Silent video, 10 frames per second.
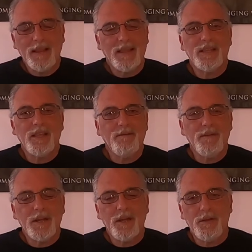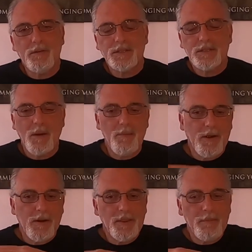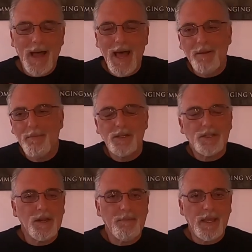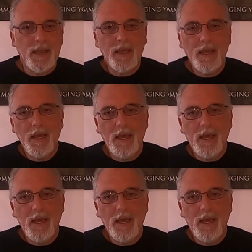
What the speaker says: At the end of the video, somewhere on the bottom, there's going to be